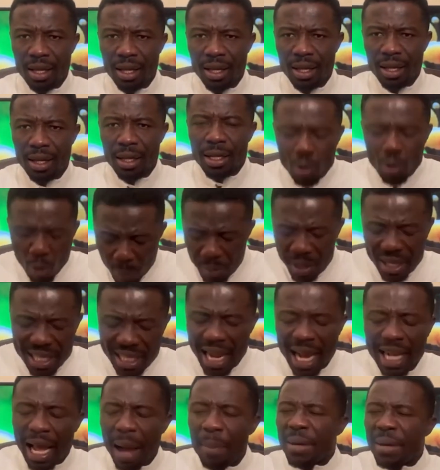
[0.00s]
No beating a
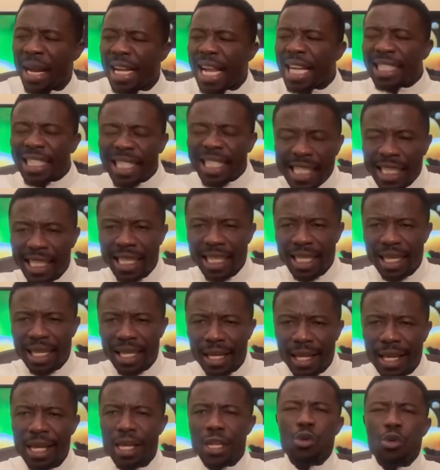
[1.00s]
come and netty.
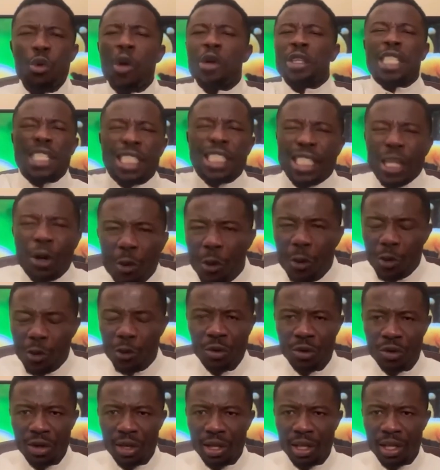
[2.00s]
No, Jim home.
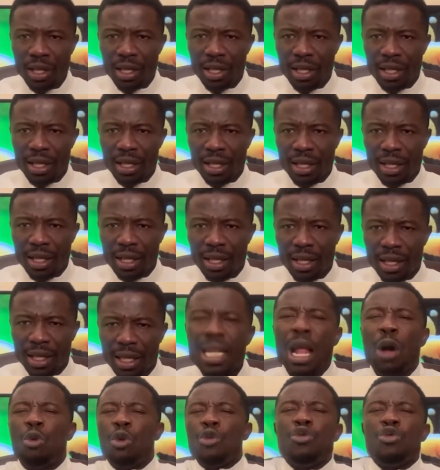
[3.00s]

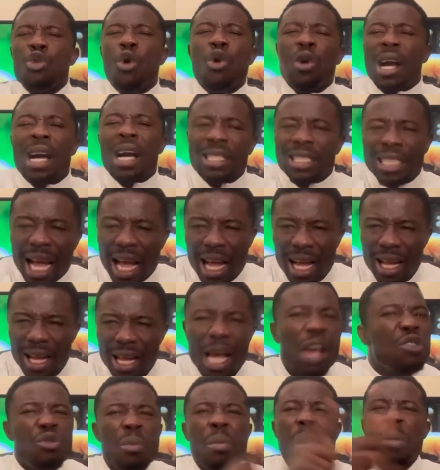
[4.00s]
Now could do Cassa,
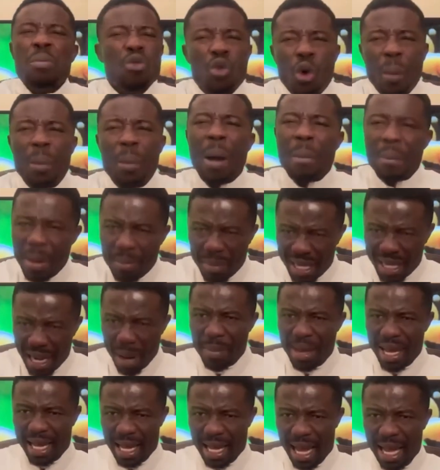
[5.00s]
and no poor my men and
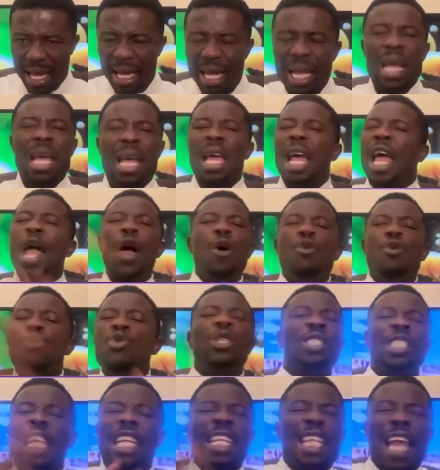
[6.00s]
maker. And whom
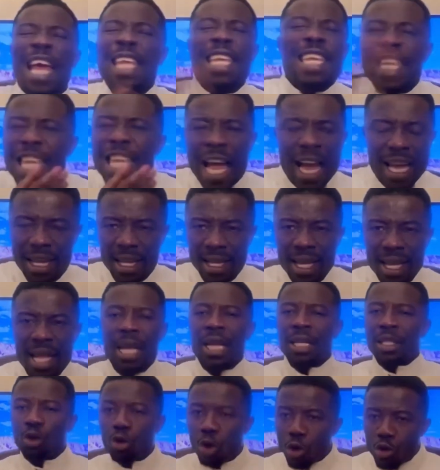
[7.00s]
said then here?
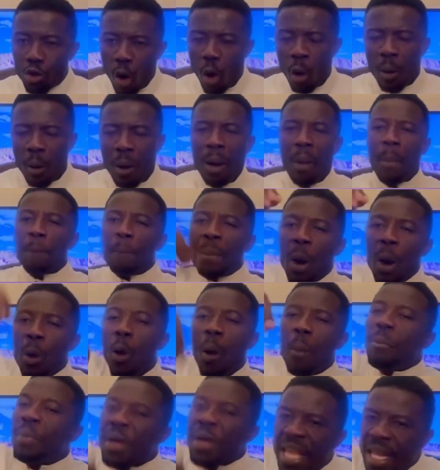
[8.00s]
To Kodo,
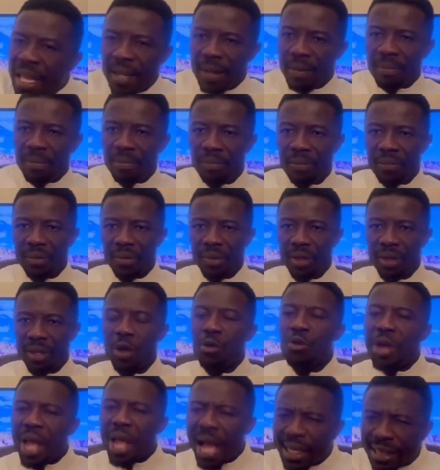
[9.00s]
Pawopi, the
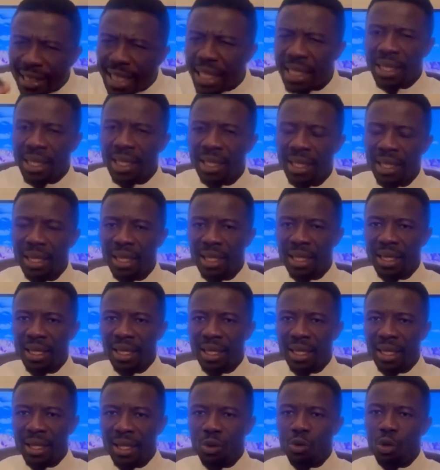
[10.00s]
Riasi.
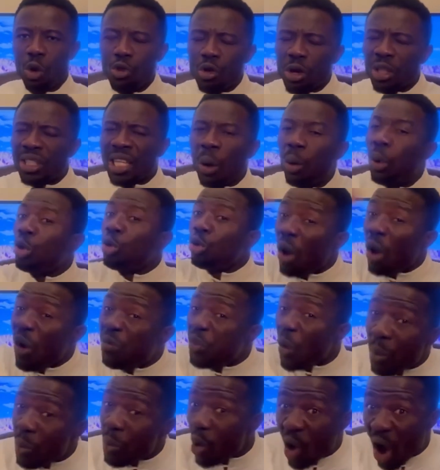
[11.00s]
Kodo's a old talk for
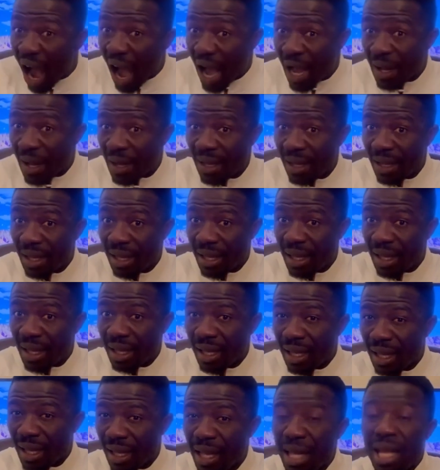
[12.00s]
more.
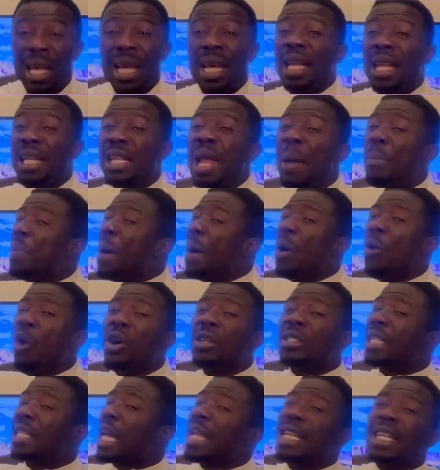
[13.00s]
Nipper won't
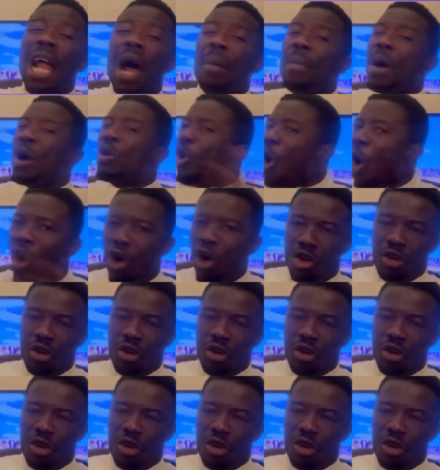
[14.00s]
change in Abaco.